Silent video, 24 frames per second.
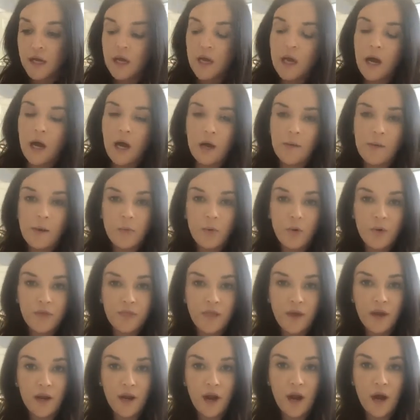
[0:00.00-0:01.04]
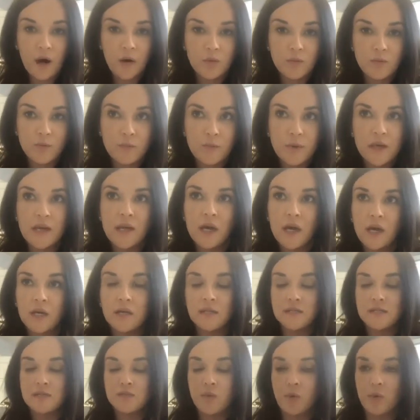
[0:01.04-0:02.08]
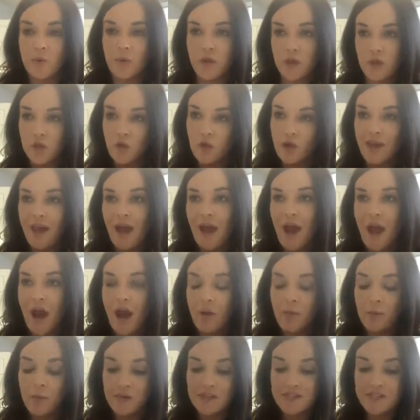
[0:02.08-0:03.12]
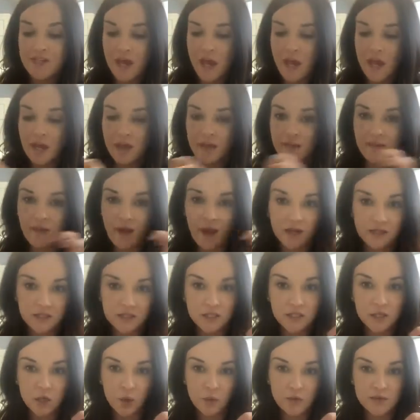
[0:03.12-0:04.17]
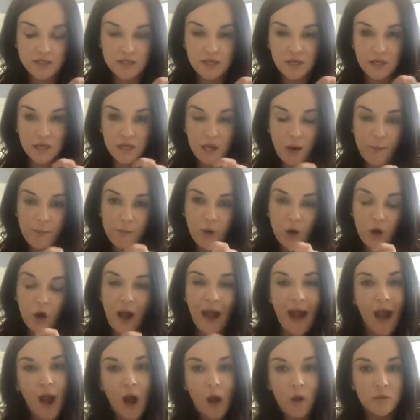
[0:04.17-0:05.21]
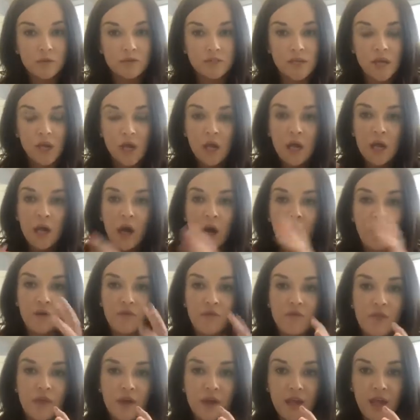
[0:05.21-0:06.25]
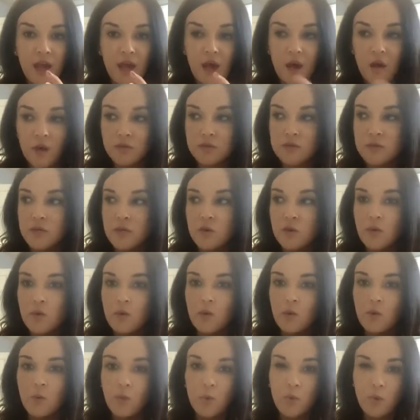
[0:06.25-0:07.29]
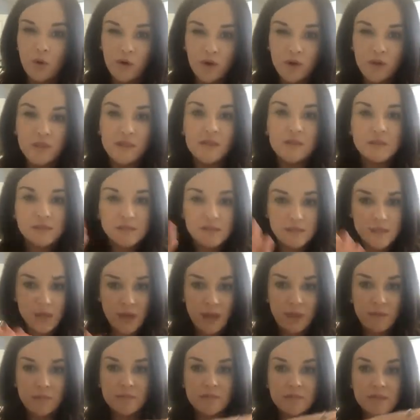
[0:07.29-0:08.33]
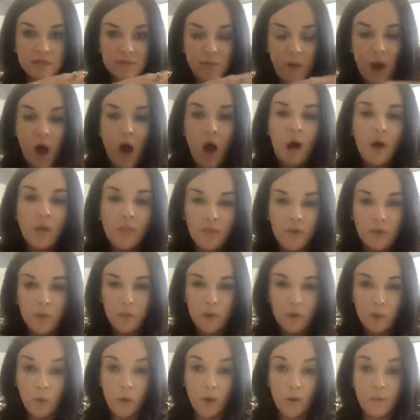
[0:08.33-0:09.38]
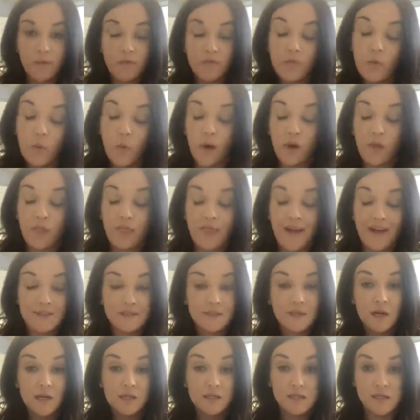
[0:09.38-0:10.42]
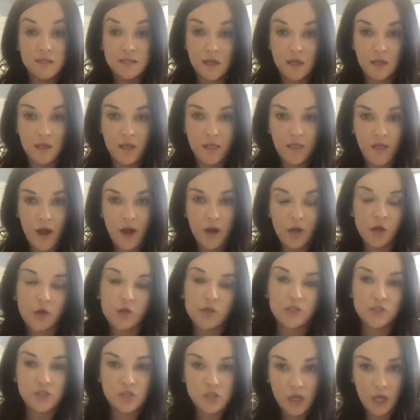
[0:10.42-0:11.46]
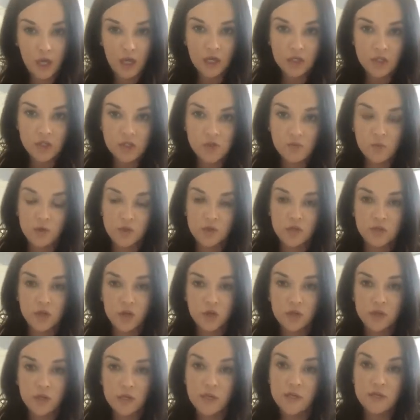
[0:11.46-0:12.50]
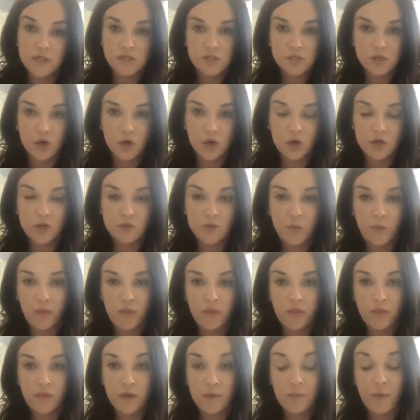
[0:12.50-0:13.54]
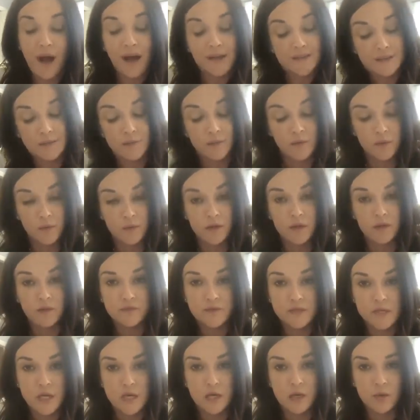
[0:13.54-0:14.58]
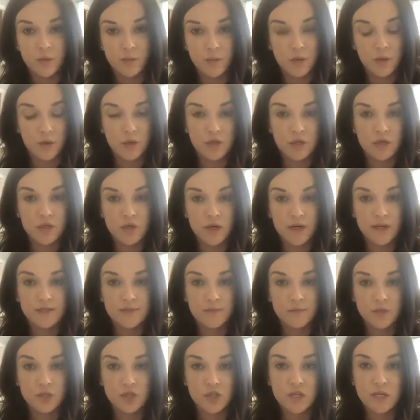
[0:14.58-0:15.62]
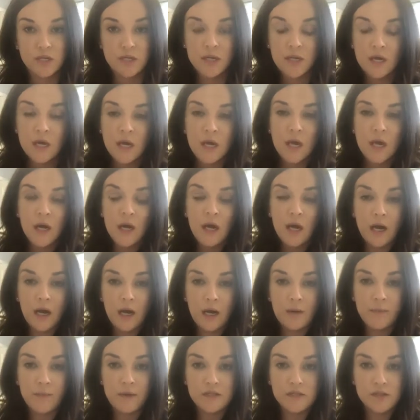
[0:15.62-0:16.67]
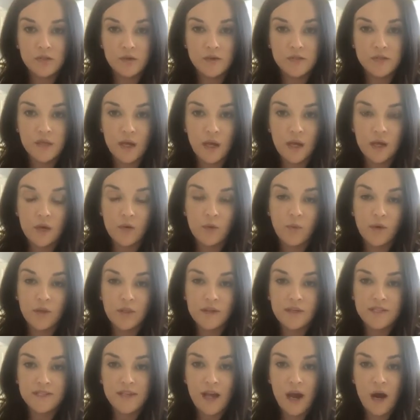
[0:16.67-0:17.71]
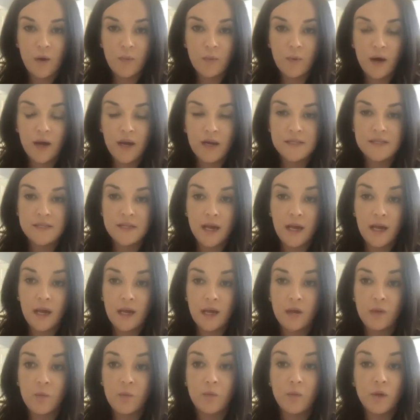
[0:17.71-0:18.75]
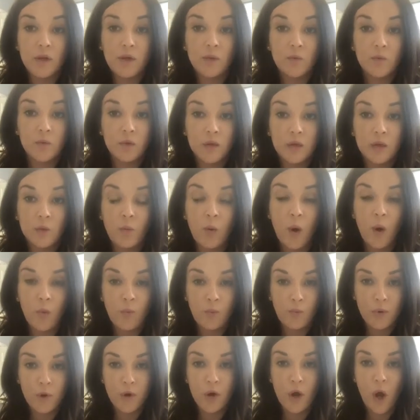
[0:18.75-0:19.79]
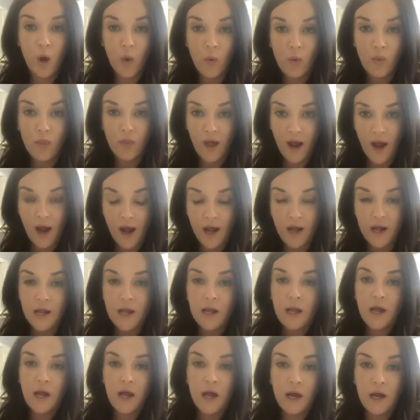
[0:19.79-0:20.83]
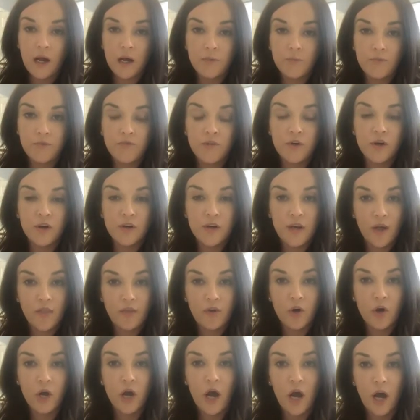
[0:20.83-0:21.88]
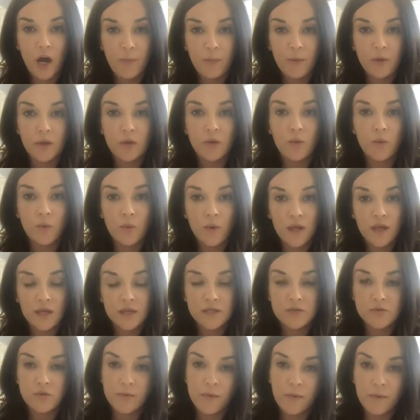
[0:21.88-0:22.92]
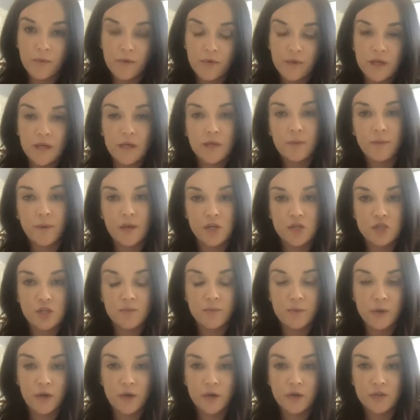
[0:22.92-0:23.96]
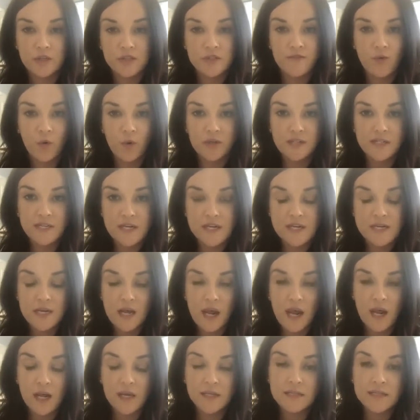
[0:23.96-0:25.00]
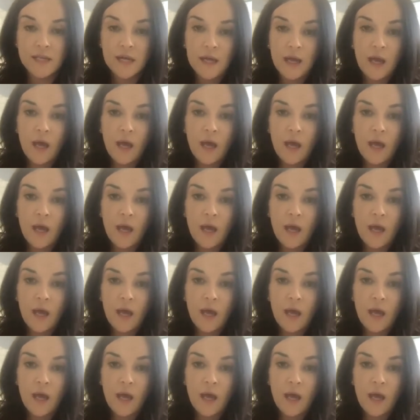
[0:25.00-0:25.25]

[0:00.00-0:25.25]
I point that out because when we take that DOC number out of the count, we're in the same spot that we were before. That's not to say that that couldn't change. We're certainly concerned with the possibility of seeing community transmission associated with these outbreaks, and we really won't know that for another couple of weeks. Remember, the incubation period is 14 days.